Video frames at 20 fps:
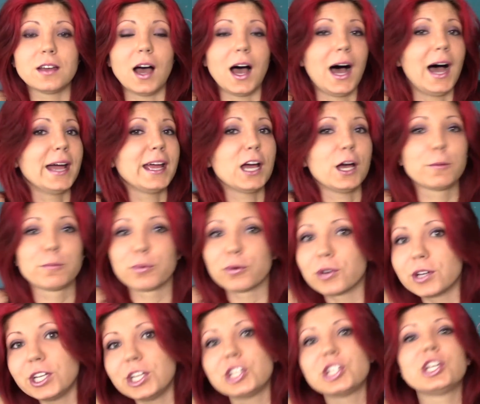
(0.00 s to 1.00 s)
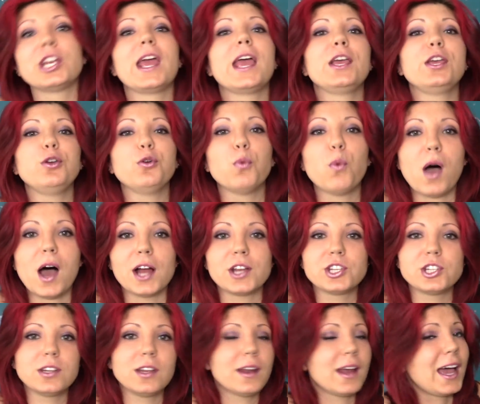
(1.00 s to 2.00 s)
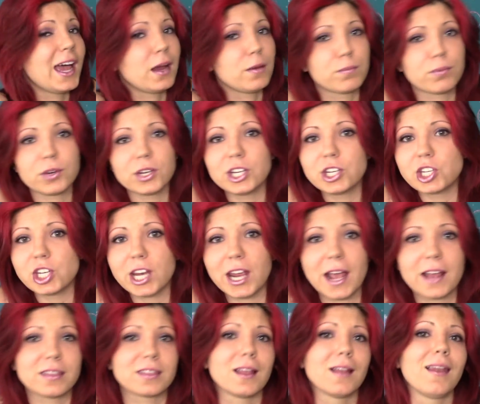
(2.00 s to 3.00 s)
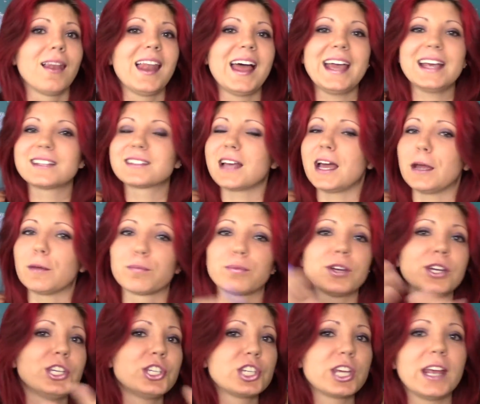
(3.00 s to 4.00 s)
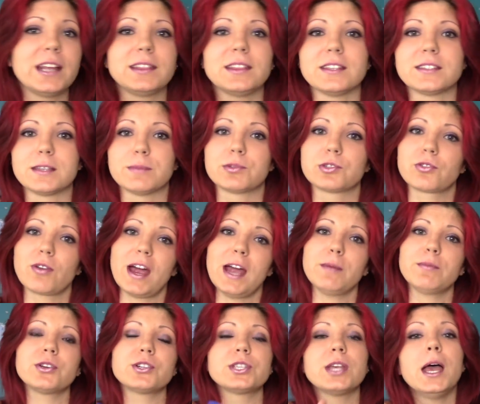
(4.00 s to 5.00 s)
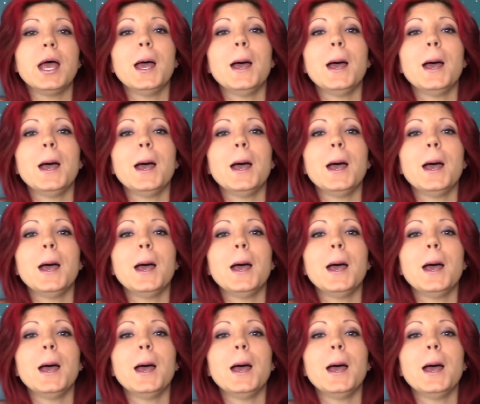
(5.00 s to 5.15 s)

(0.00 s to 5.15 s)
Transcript: I appreciate you watching it. I appreciate the likes. I appreciate the subscribers.